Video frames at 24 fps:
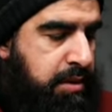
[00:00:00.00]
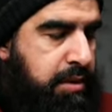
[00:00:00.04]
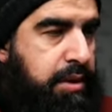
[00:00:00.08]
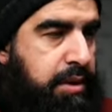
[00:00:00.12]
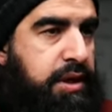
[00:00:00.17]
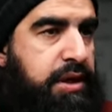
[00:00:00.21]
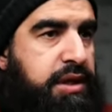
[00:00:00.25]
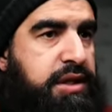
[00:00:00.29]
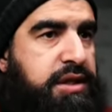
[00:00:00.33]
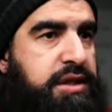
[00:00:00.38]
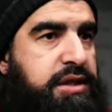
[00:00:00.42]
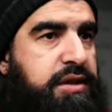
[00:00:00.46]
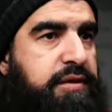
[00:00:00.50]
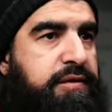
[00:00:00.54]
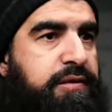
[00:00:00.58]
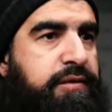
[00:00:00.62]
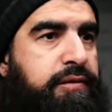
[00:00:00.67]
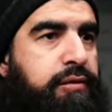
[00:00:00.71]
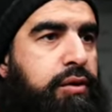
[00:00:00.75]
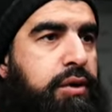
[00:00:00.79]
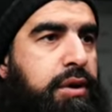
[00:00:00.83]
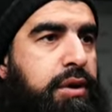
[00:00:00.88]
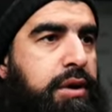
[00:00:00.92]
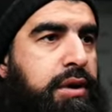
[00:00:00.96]
okay this is the
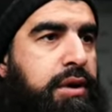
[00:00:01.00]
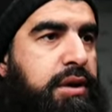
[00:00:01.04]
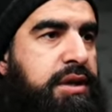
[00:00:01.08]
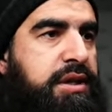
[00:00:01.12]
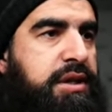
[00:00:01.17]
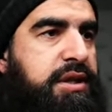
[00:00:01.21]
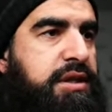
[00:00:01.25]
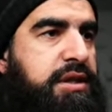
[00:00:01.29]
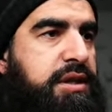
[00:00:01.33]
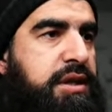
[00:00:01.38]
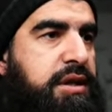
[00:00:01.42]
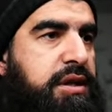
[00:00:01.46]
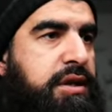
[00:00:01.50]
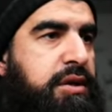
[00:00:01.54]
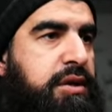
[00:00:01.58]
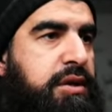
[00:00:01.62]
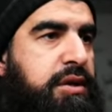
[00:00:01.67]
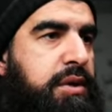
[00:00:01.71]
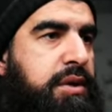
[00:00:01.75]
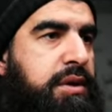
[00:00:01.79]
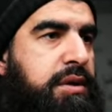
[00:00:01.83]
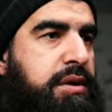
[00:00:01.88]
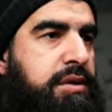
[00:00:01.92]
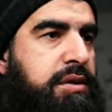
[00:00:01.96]
full this is another
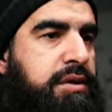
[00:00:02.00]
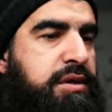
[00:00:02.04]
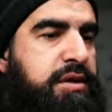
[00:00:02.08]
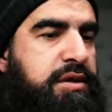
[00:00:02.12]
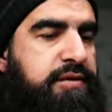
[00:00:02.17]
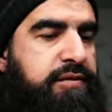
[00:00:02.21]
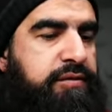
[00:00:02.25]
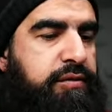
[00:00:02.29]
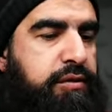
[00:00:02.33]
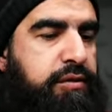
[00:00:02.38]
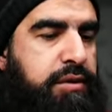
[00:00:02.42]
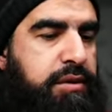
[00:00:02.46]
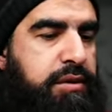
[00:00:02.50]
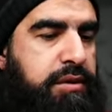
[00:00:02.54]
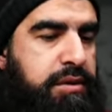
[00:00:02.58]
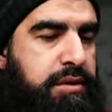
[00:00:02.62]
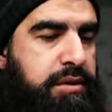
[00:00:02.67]
one this is full